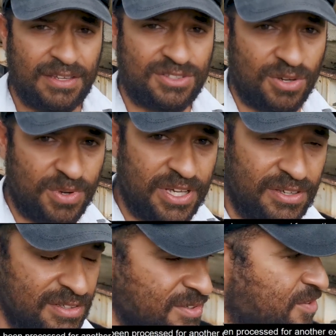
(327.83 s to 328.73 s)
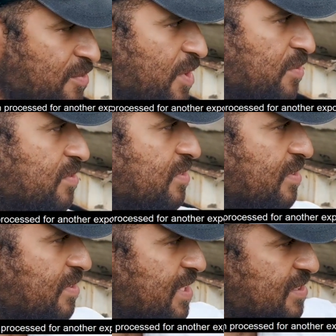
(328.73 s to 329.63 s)
So what
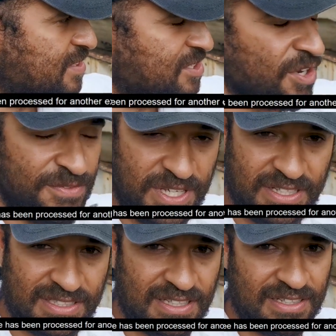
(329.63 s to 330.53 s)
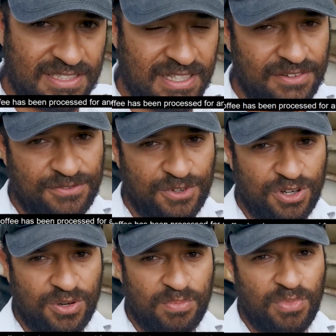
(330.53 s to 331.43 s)
this coffee is done
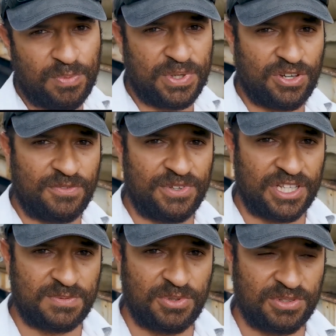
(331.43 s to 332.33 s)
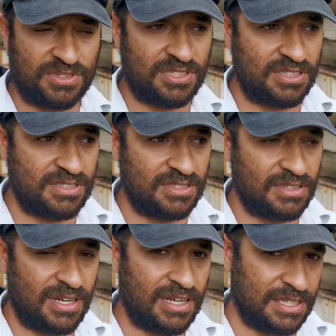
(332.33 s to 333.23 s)
for Monty Coffee Exports
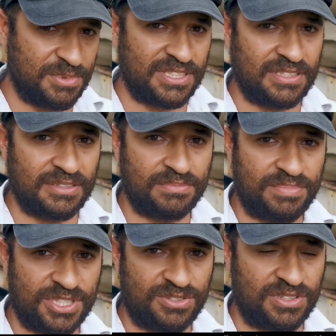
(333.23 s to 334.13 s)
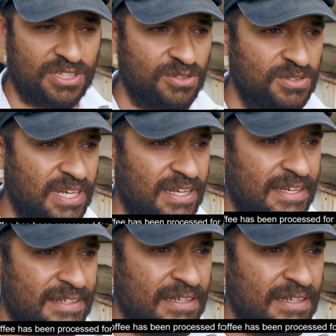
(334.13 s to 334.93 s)
Limited, that's what they call, and